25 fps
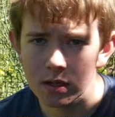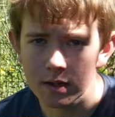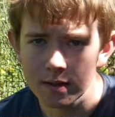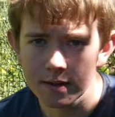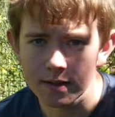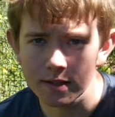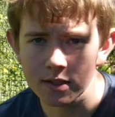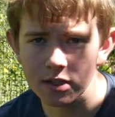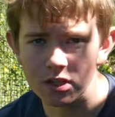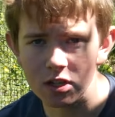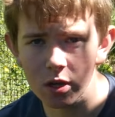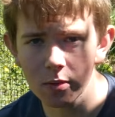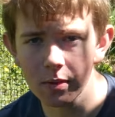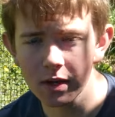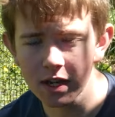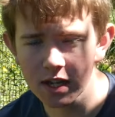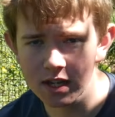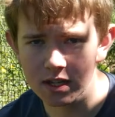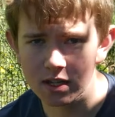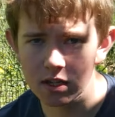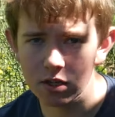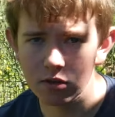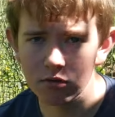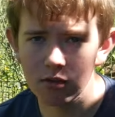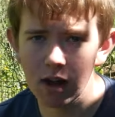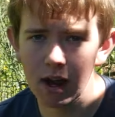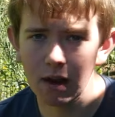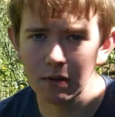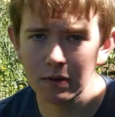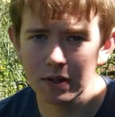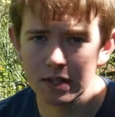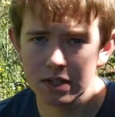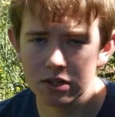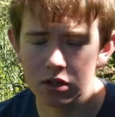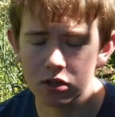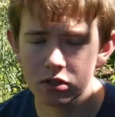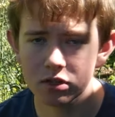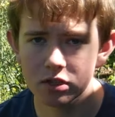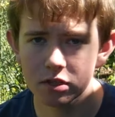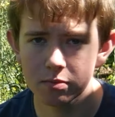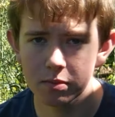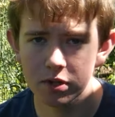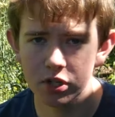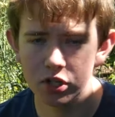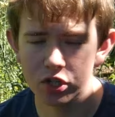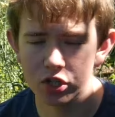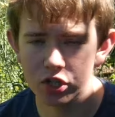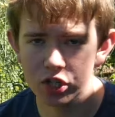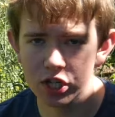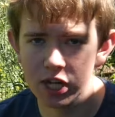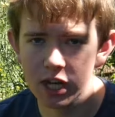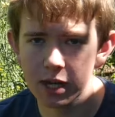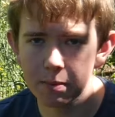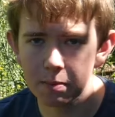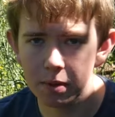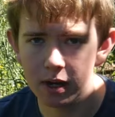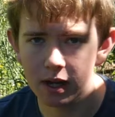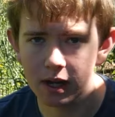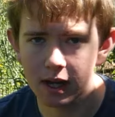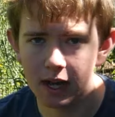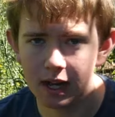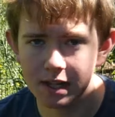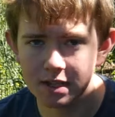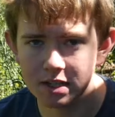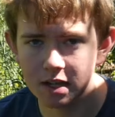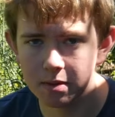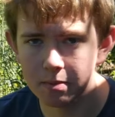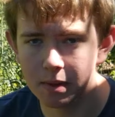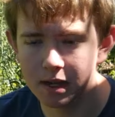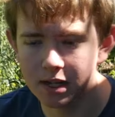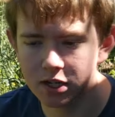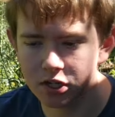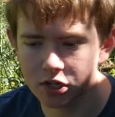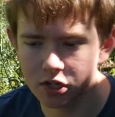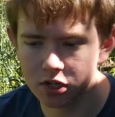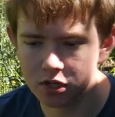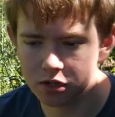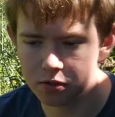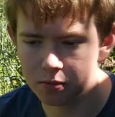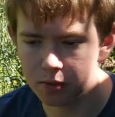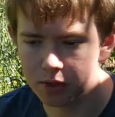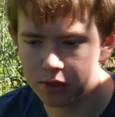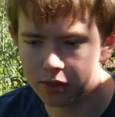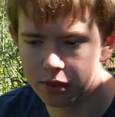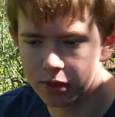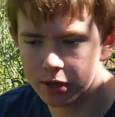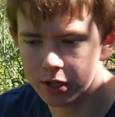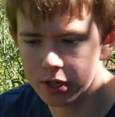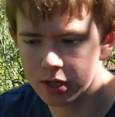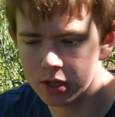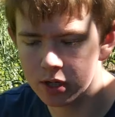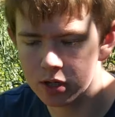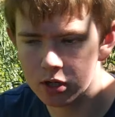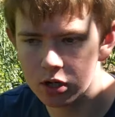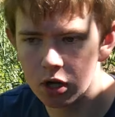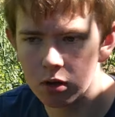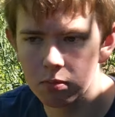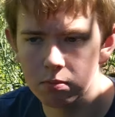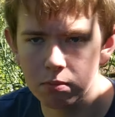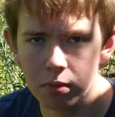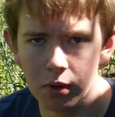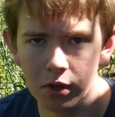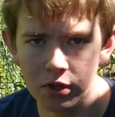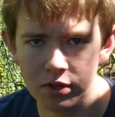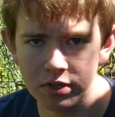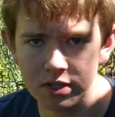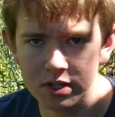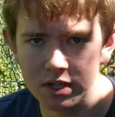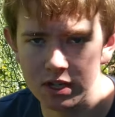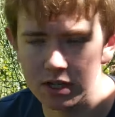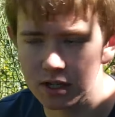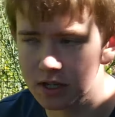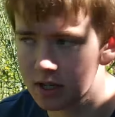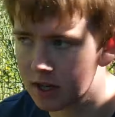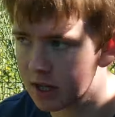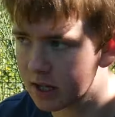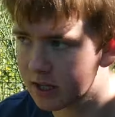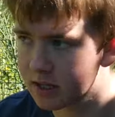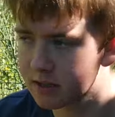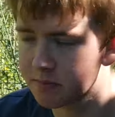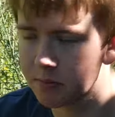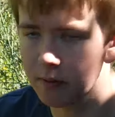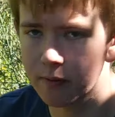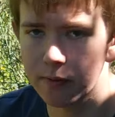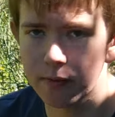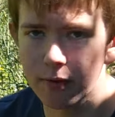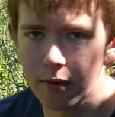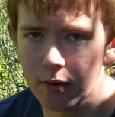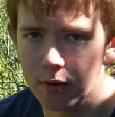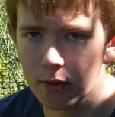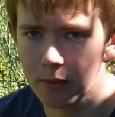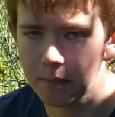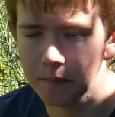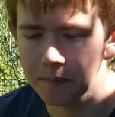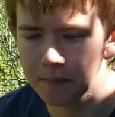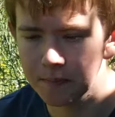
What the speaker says: Sowing into the ground is also much cheaper, as I mentioned with the compost and things before.